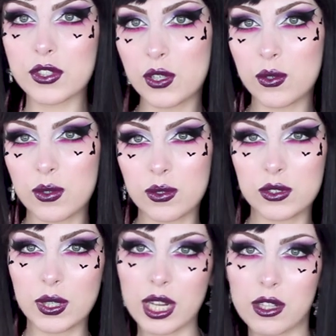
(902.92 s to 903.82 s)
so
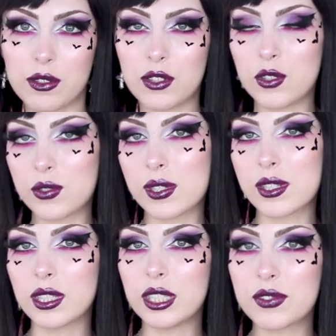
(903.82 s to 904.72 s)
you cannot use the
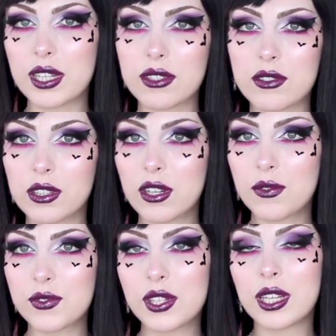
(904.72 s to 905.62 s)
sleeves as
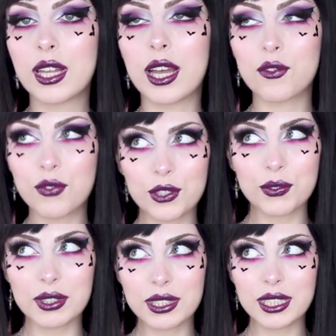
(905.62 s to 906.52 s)
gloves.
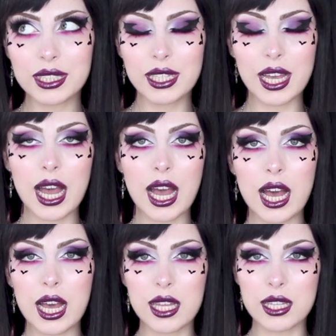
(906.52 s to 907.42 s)
Unfortunately,
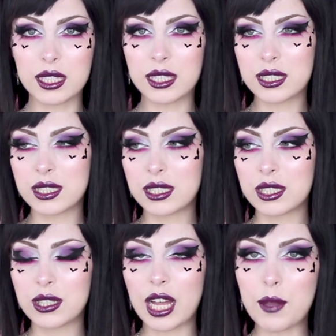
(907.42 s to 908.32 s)
I'm
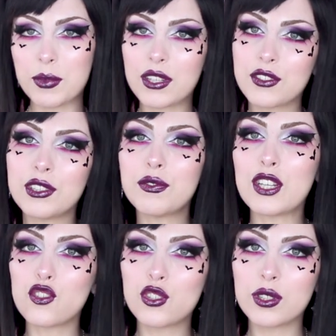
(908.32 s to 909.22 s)
not sure if
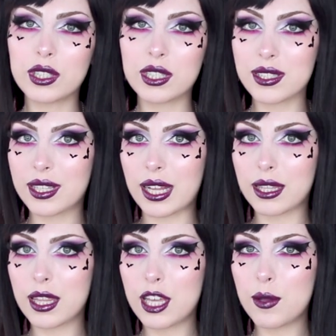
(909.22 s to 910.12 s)
I should just
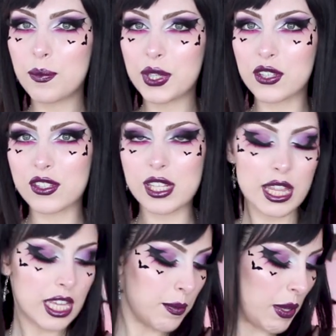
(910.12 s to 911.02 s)
cut them, because
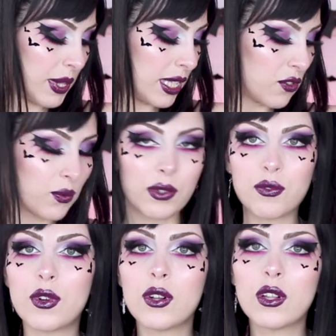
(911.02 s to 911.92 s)
then maybe these will
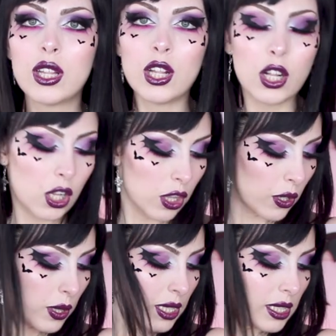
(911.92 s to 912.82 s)
fall,
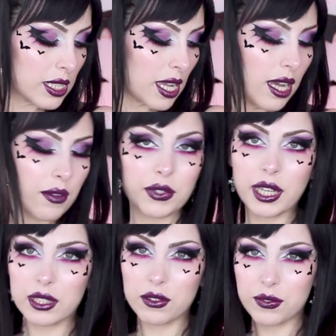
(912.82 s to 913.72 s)
although these have
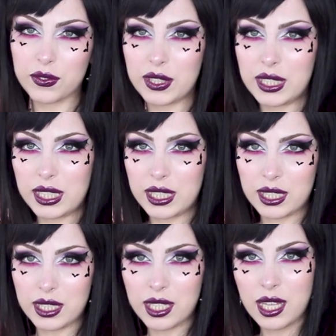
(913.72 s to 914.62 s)
kind of
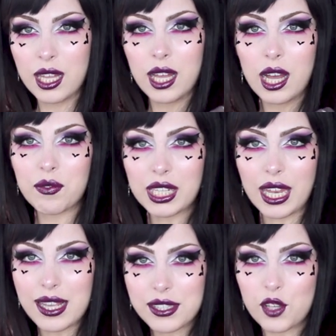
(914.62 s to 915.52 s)
a, have an
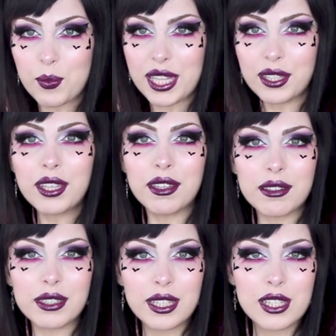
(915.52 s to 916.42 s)
elastic band
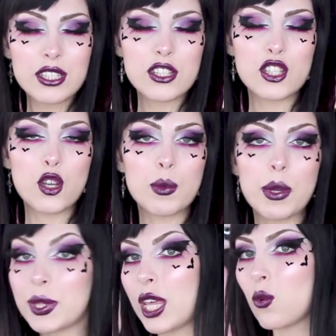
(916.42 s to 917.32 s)
here, so
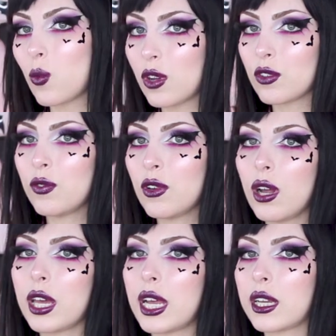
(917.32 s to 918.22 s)
maybe they won't
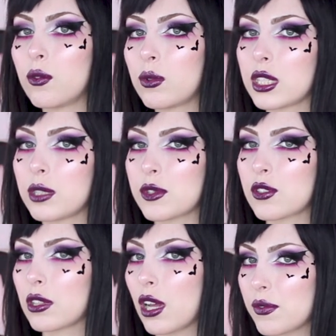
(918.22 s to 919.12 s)
fall and I can wear them
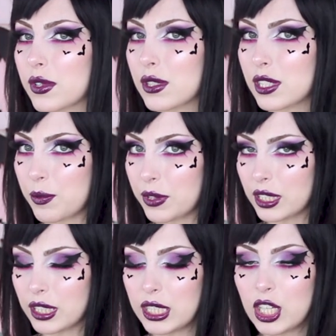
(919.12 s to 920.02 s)
as gloves
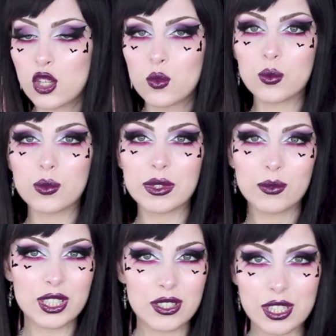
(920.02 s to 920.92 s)
separately,
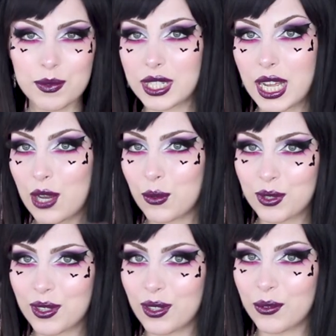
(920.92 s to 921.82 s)
which is something I
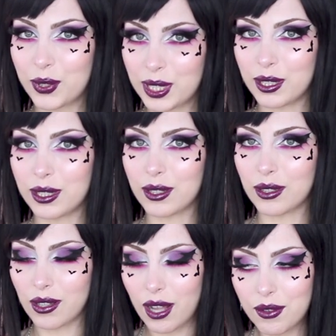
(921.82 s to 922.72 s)
would really
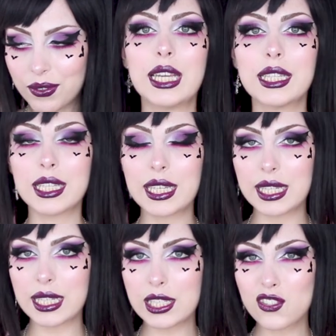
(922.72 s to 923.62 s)
love. It
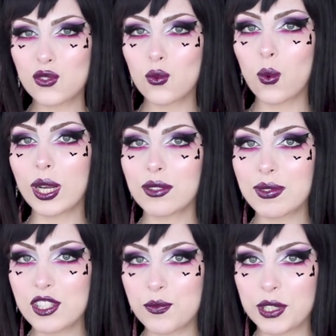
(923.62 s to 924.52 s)
is quite
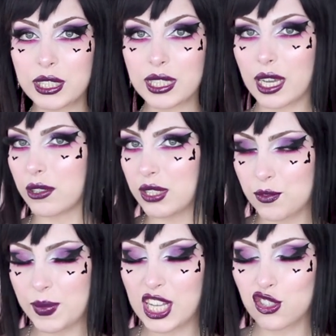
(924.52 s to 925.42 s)
transparent. I know
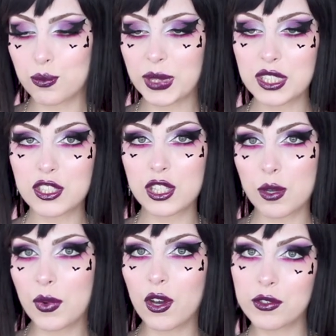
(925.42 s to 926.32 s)
it's mesh, but
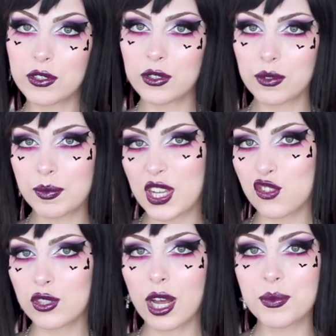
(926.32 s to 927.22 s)
some other
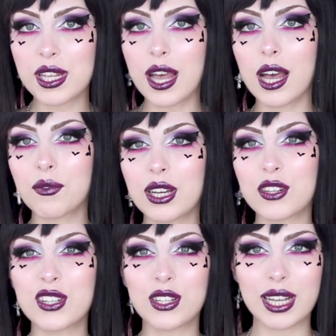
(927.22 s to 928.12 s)
mesh tops I have
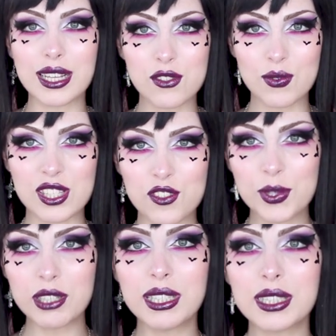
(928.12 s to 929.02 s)
are not as
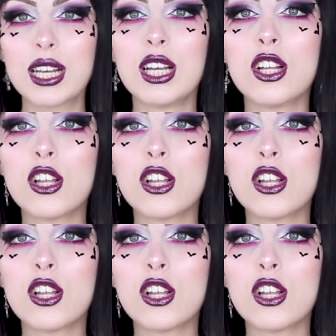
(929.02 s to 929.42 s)
transparent,